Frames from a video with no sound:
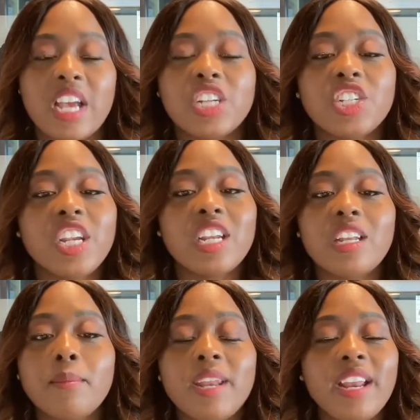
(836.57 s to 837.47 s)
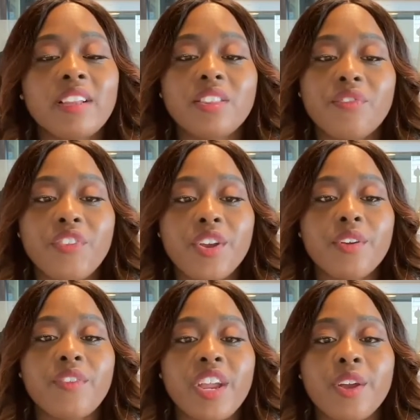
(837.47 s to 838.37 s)
She eliminated the fear
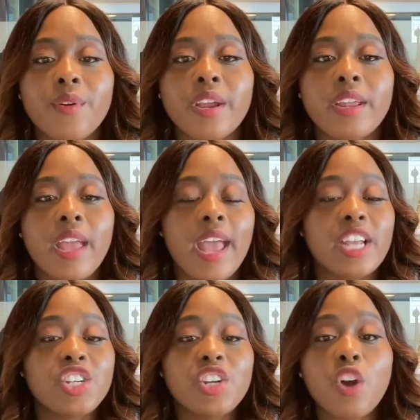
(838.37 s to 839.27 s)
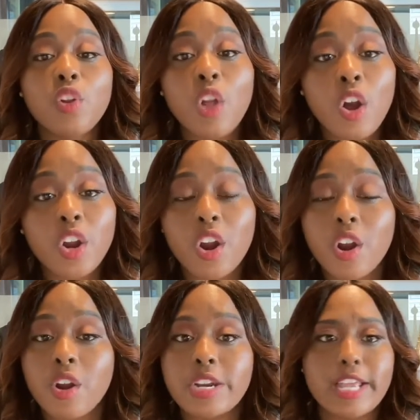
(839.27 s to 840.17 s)
of hearing, and she no longer
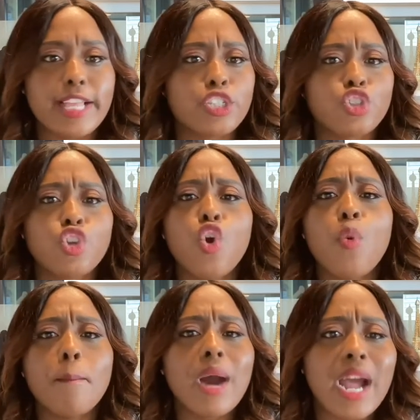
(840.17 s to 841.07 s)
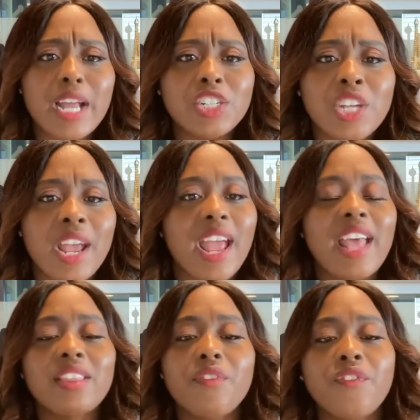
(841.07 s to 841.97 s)
heard "it's too much"
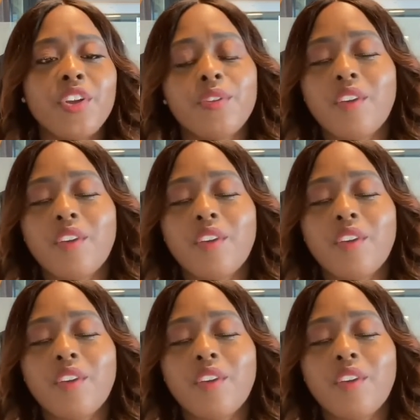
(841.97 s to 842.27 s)
and the fear of